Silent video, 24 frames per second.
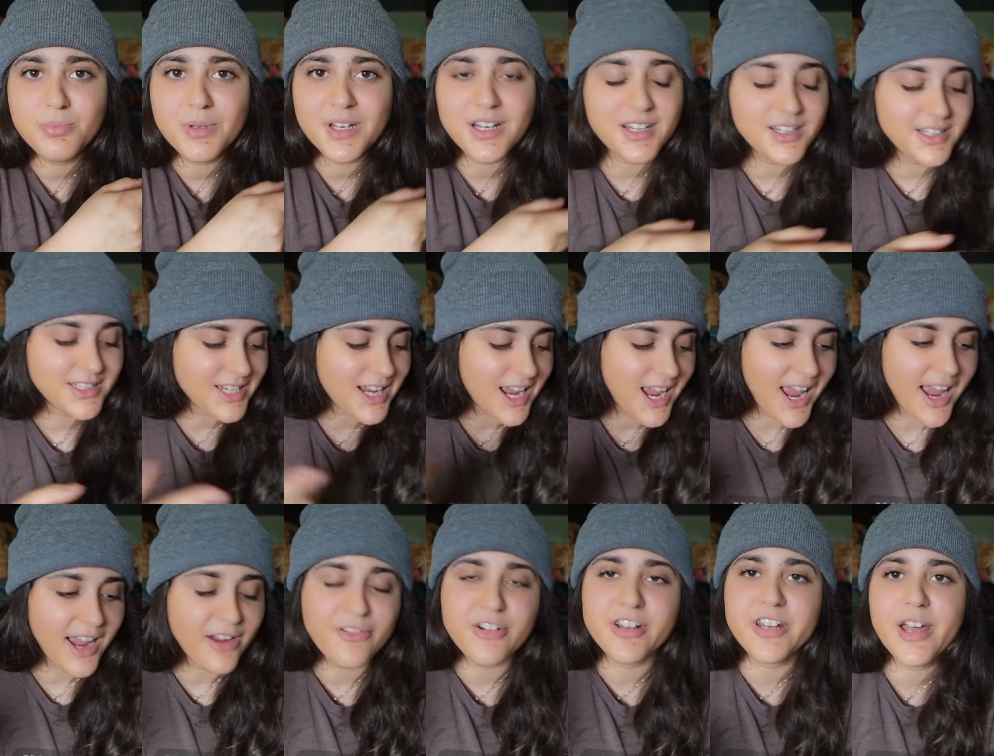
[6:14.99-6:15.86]
Because
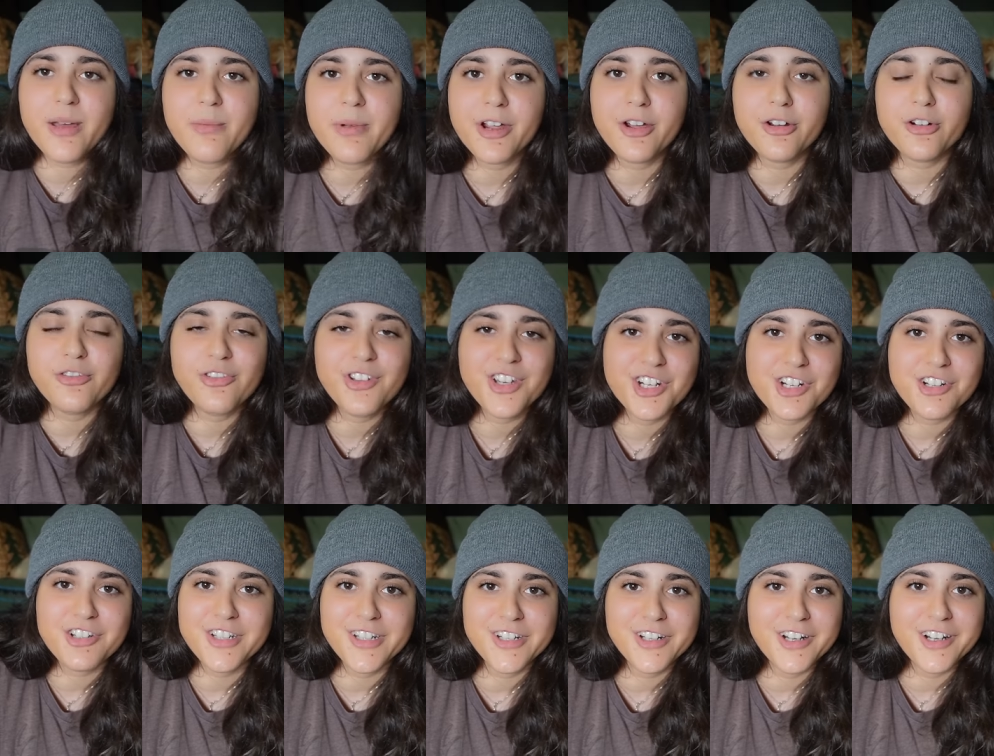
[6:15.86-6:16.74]
every time I go to feed
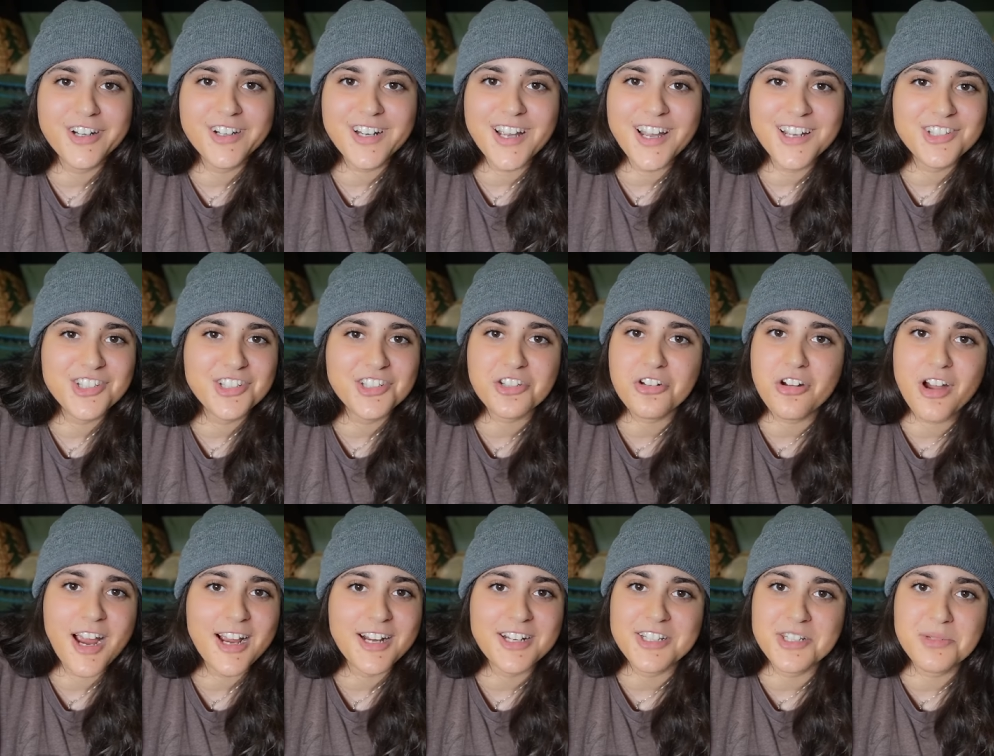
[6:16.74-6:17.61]
her dinner, I just
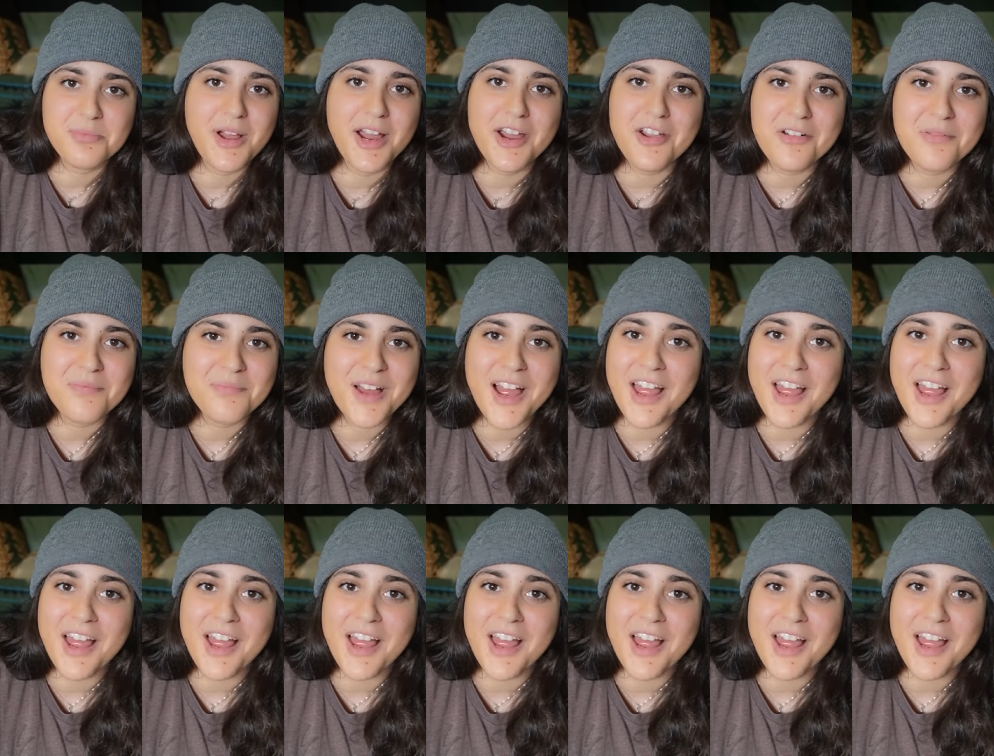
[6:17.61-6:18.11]
crack a smile.